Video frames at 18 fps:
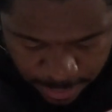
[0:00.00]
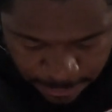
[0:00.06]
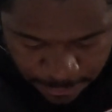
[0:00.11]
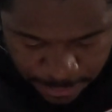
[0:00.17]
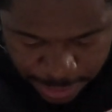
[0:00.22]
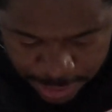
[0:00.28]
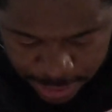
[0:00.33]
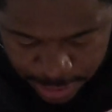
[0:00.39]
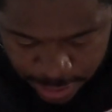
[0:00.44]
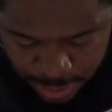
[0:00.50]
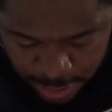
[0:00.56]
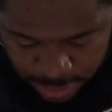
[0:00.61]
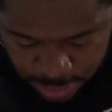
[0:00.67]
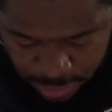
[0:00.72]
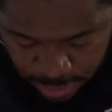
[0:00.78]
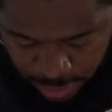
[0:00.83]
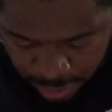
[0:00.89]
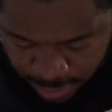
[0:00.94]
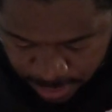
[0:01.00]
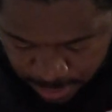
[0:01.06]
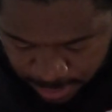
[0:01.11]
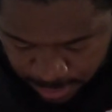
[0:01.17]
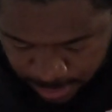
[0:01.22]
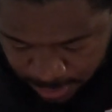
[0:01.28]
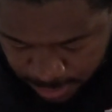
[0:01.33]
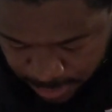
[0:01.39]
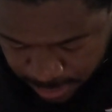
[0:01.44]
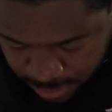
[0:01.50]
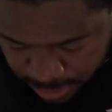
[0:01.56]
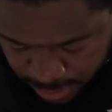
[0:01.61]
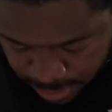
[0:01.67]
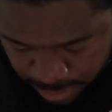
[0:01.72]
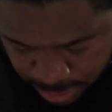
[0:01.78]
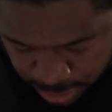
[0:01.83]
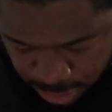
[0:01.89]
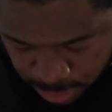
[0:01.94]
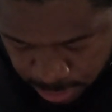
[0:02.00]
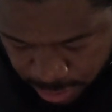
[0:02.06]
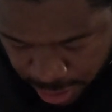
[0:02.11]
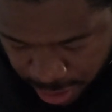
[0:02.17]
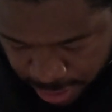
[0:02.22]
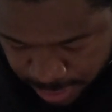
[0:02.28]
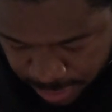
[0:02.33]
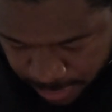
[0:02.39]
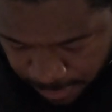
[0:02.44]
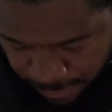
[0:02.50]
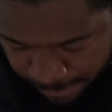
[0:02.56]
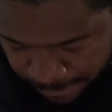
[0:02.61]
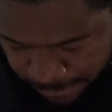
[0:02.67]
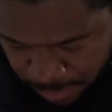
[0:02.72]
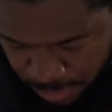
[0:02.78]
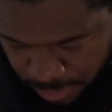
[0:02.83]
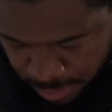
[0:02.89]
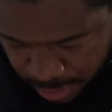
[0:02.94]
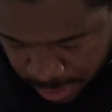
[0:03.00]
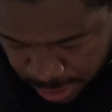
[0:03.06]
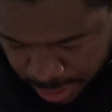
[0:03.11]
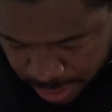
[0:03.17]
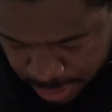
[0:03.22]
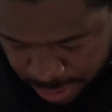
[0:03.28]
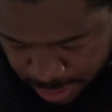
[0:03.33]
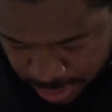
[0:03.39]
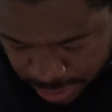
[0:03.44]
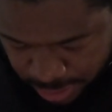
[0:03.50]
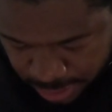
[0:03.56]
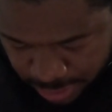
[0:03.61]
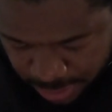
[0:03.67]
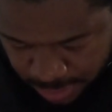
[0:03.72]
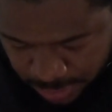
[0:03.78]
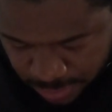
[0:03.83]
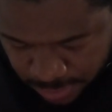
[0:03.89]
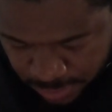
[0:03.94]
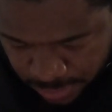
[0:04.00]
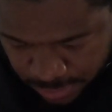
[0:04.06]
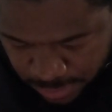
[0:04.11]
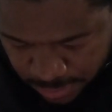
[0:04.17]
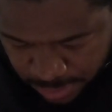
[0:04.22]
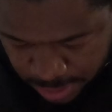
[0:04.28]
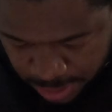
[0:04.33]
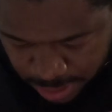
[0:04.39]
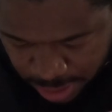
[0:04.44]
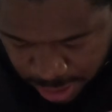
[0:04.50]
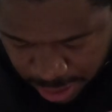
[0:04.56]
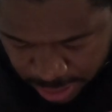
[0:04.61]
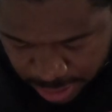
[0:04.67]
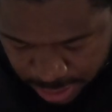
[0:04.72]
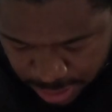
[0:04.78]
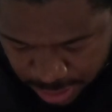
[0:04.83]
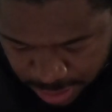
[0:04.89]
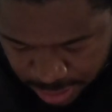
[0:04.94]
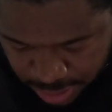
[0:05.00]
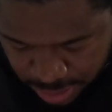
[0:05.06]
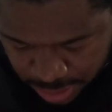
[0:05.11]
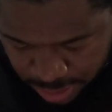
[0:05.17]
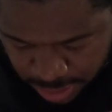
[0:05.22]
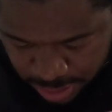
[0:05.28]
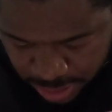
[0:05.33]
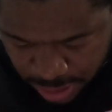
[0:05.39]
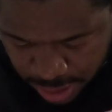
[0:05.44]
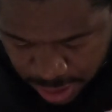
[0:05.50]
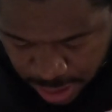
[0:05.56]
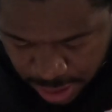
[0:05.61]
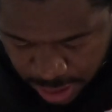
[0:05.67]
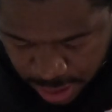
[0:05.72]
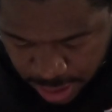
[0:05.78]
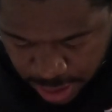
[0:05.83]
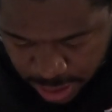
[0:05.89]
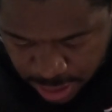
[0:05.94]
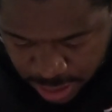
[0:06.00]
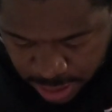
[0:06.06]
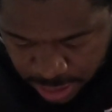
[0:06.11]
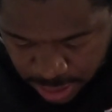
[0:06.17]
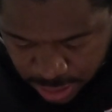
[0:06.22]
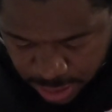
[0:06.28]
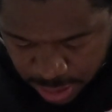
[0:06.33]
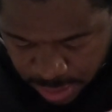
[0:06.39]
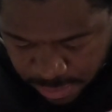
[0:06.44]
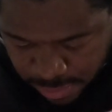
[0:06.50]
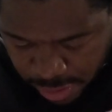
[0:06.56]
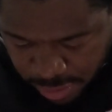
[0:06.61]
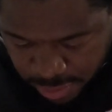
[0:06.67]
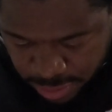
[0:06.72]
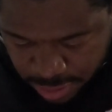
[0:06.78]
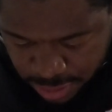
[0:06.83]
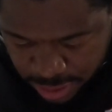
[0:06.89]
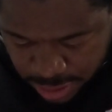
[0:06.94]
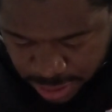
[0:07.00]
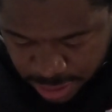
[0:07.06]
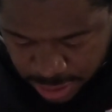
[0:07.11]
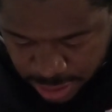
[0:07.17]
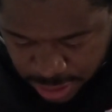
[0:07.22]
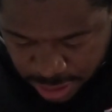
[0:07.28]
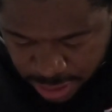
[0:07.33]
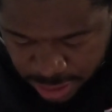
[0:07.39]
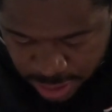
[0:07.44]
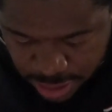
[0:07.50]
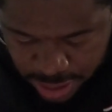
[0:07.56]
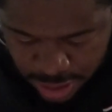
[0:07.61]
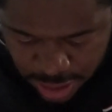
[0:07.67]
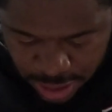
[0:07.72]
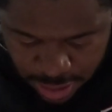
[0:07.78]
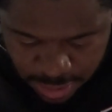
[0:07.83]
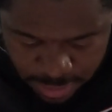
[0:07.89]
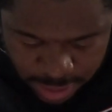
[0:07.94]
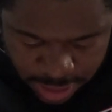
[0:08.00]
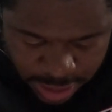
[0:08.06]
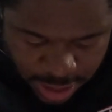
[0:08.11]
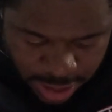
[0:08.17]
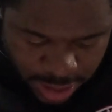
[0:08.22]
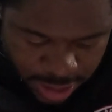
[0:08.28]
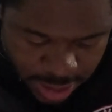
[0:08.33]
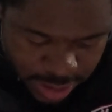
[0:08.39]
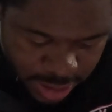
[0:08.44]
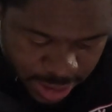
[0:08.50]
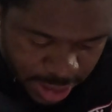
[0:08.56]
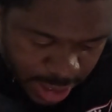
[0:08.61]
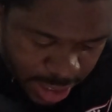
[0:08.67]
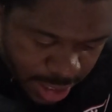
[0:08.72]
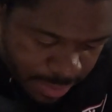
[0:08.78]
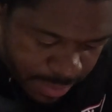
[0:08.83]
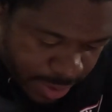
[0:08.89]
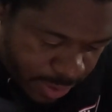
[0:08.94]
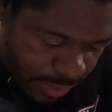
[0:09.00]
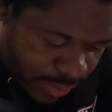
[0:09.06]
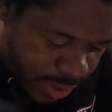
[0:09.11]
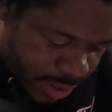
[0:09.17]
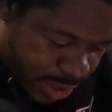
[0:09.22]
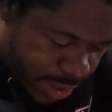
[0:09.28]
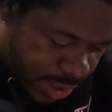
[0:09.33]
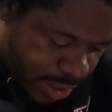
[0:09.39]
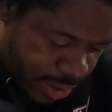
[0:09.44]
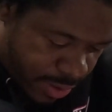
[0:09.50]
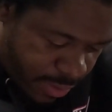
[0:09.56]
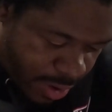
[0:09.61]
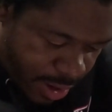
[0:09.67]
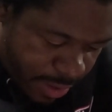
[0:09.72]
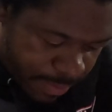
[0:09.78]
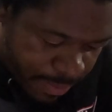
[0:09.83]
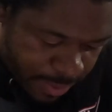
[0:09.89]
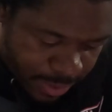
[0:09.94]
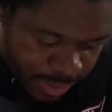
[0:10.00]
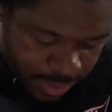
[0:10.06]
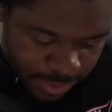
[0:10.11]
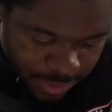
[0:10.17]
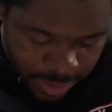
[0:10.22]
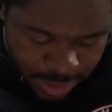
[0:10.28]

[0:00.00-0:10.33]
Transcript: 1,500 right here. 2004 Honda. Oh, like shit. Good motor, doesn't need anything but tires, alignment, windshield wipers.